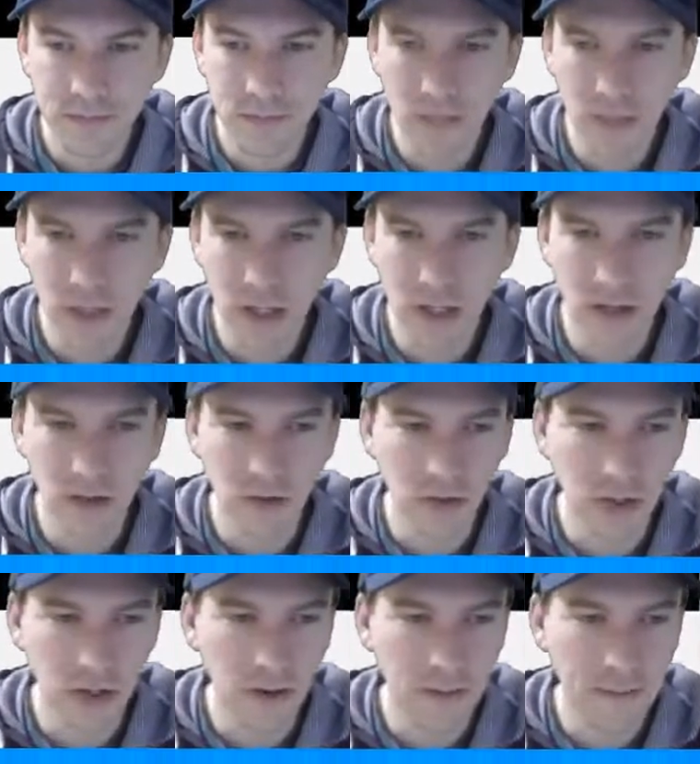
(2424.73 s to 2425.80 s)
There we
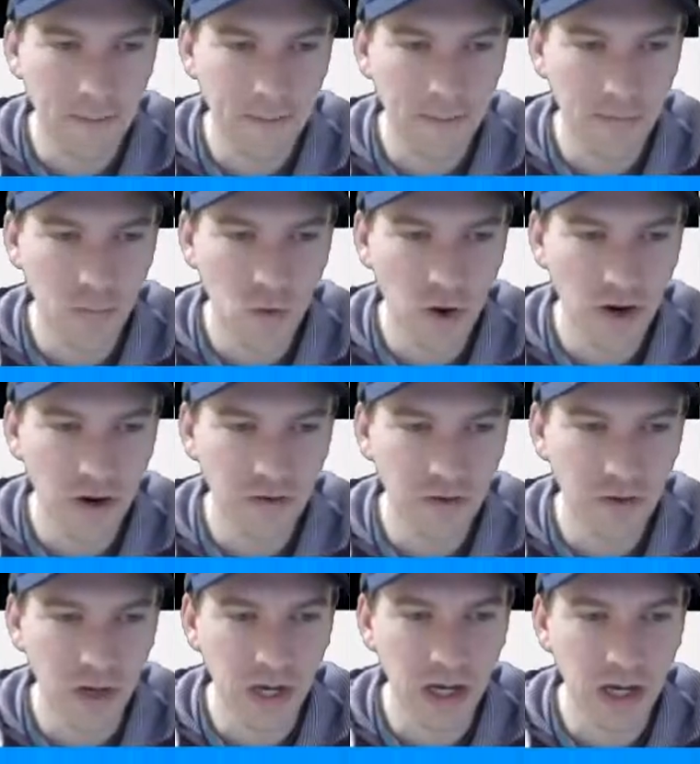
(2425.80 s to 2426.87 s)
go. Right off
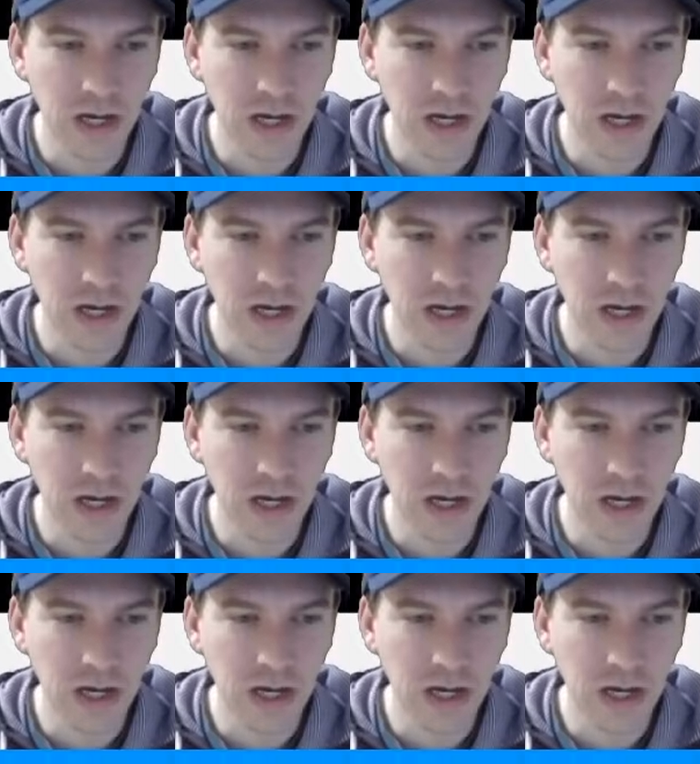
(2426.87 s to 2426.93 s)
the bat.